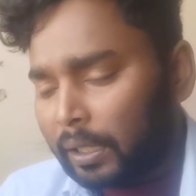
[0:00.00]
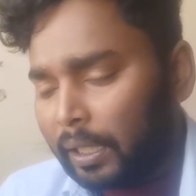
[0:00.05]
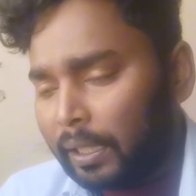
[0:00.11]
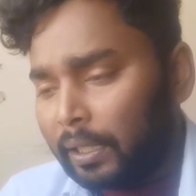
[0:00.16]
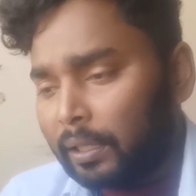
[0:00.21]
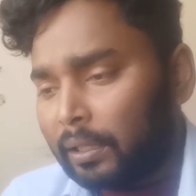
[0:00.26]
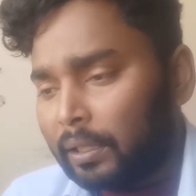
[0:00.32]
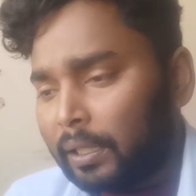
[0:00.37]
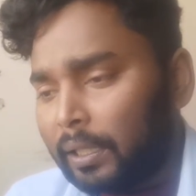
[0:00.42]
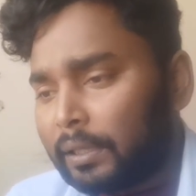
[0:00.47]
I
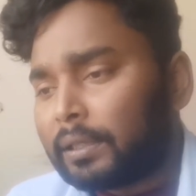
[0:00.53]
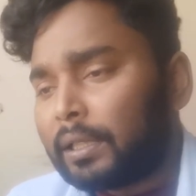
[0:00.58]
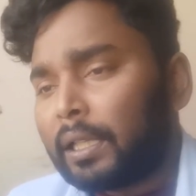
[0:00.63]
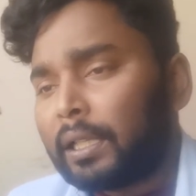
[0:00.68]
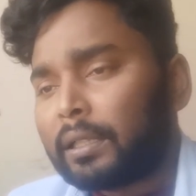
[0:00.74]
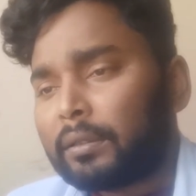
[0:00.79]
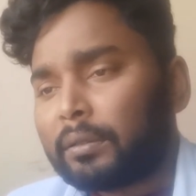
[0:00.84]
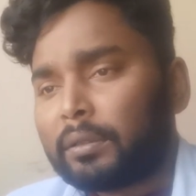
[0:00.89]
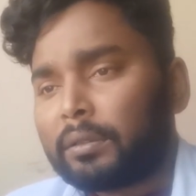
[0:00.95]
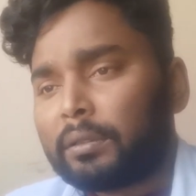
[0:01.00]
analyzed
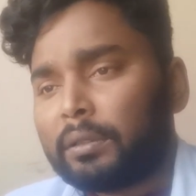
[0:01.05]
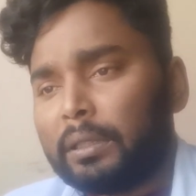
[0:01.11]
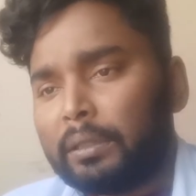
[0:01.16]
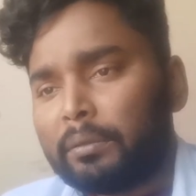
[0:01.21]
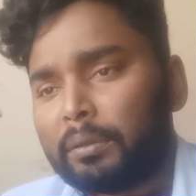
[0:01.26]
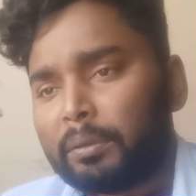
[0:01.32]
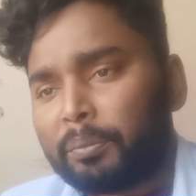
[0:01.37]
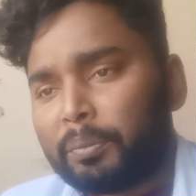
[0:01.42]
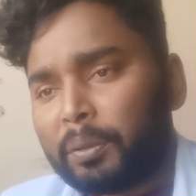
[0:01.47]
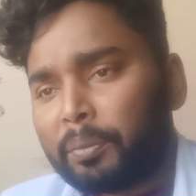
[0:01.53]
that
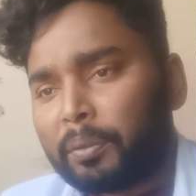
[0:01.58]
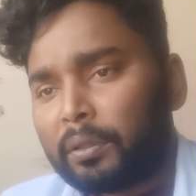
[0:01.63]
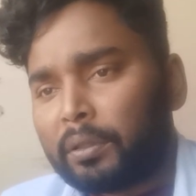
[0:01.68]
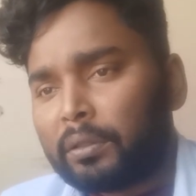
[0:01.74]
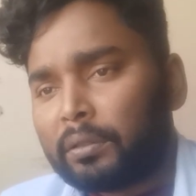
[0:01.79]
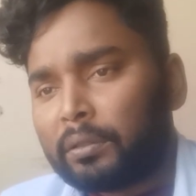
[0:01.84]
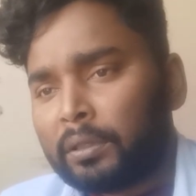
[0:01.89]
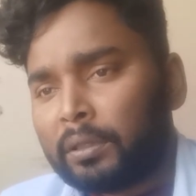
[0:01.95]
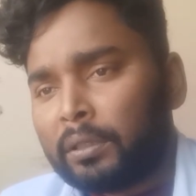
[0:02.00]
people